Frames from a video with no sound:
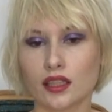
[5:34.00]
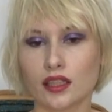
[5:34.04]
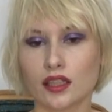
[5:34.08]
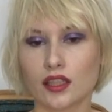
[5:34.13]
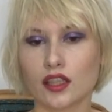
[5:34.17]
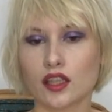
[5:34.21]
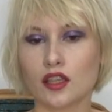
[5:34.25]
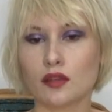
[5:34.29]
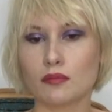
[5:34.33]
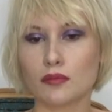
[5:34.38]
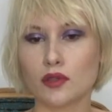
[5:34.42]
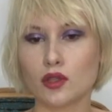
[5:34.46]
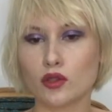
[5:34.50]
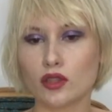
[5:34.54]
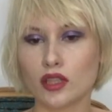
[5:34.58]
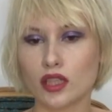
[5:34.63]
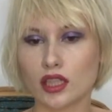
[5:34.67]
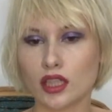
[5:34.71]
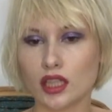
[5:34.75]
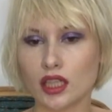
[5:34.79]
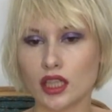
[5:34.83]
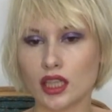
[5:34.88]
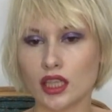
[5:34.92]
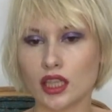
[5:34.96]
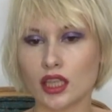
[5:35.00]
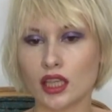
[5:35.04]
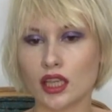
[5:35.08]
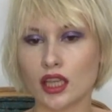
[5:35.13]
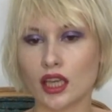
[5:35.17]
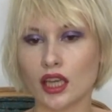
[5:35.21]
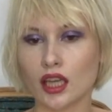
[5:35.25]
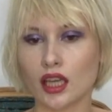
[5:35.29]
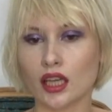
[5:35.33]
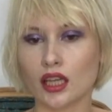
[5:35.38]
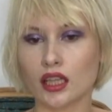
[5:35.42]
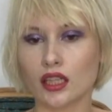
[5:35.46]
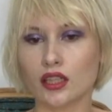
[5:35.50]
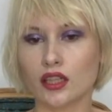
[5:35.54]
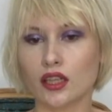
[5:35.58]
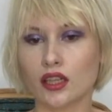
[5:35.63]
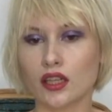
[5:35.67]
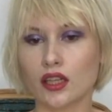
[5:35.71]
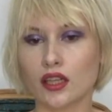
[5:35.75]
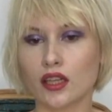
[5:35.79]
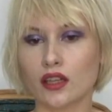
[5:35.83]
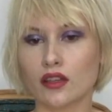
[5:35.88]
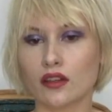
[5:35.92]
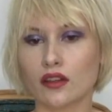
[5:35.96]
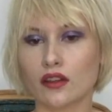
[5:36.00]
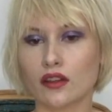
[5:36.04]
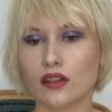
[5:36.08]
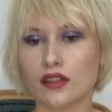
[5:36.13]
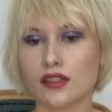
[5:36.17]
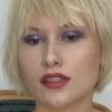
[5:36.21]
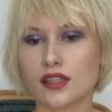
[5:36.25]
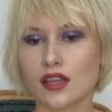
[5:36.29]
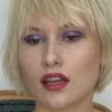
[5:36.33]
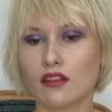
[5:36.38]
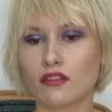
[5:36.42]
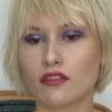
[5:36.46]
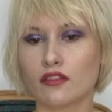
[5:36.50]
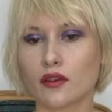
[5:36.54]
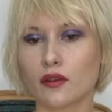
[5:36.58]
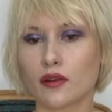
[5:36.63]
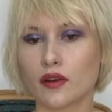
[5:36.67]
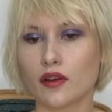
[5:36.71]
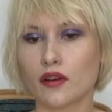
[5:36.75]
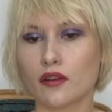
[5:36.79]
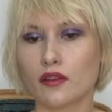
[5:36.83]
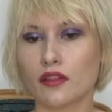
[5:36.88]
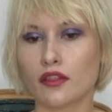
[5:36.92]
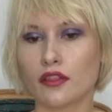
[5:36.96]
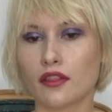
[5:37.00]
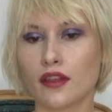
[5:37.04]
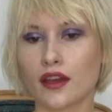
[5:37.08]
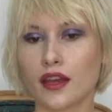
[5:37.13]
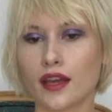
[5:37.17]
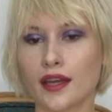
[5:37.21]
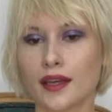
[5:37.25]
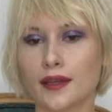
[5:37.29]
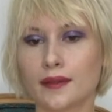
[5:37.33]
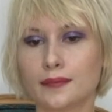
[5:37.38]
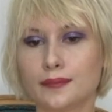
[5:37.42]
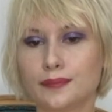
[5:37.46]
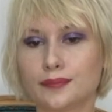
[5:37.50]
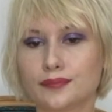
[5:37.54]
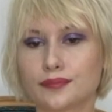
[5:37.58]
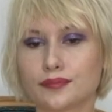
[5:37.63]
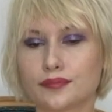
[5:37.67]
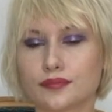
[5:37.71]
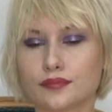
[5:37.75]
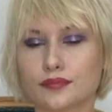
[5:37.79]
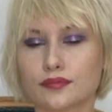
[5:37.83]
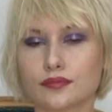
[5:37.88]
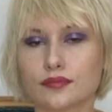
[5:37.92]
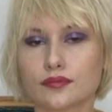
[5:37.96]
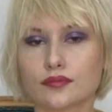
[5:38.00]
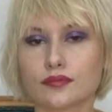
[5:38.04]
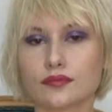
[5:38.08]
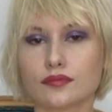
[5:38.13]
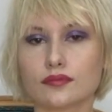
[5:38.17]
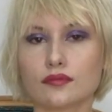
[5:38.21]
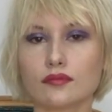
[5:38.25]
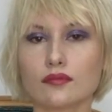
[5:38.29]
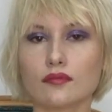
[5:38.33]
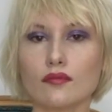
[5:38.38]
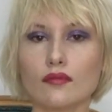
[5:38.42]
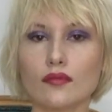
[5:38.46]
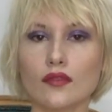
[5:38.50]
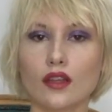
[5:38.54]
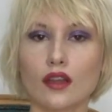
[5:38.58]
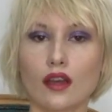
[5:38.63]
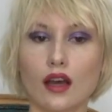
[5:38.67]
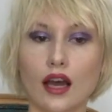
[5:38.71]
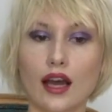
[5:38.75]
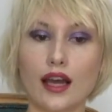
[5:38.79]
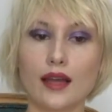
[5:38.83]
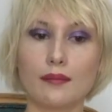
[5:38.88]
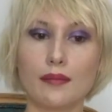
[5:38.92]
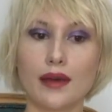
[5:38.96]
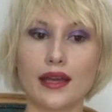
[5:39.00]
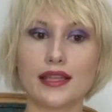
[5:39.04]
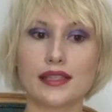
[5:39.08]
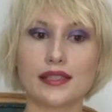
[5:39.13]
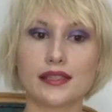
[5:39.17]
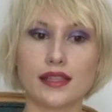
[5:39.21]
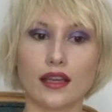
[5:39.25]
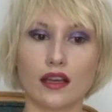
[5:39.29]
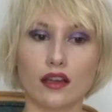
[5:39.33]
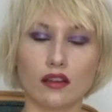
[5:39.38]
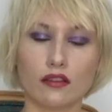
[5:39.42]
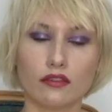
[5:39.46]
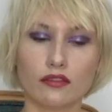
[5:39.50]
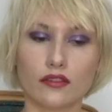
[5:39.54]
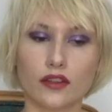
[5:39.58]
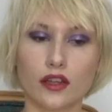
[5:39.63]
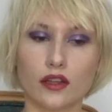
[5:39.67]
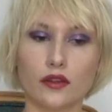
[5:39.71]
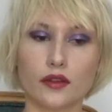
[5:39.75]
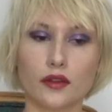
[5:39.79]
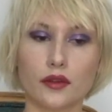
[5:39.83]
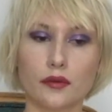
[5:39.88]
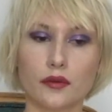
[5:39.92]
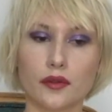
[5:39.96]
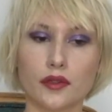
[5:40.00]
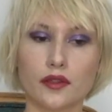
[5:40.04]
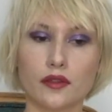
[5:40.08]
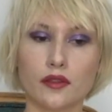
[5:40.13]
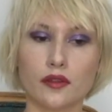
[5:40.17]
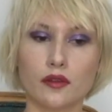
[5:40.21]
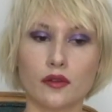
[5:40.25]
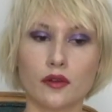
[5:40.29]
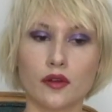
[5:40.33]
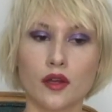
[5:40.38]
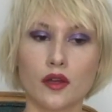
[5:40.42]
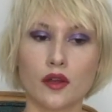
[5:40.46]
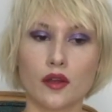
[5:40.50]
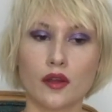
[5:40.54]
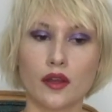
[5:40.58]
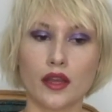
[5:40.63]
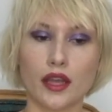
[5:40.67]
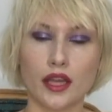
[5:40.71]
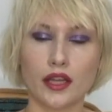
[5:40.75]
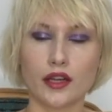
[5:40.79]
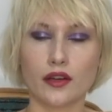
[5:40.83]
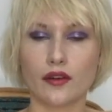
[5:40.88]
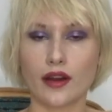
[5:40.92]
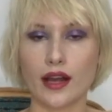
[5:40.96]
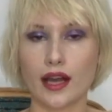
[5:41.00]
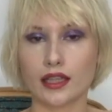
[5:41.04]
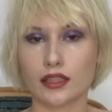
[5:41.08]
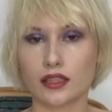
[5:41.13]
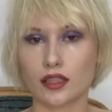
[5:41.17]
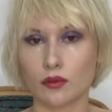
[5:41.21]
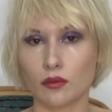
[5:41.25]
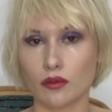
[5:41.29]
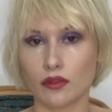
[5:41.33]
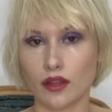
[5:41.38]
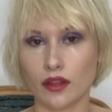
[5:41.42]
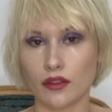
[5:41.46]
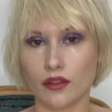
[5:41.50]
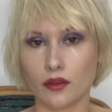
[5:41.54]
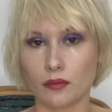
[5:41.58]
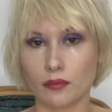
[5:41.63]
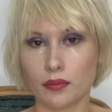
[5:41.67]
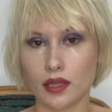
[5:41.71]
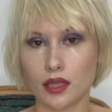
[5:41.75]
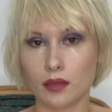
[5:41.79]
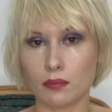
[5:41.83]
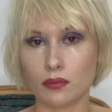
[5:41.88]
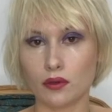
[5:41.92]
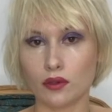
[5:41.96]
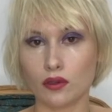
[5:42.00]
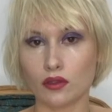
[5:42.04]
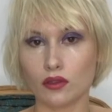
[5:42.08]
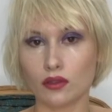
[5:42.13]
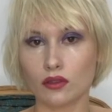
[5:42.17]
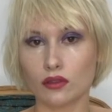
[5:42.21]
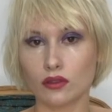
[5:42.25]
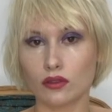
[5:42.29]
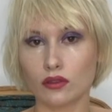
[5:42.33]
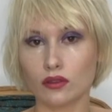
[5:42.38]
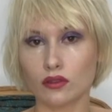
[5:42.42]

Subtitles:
community and the self-growth that I myself go through interacting with other people.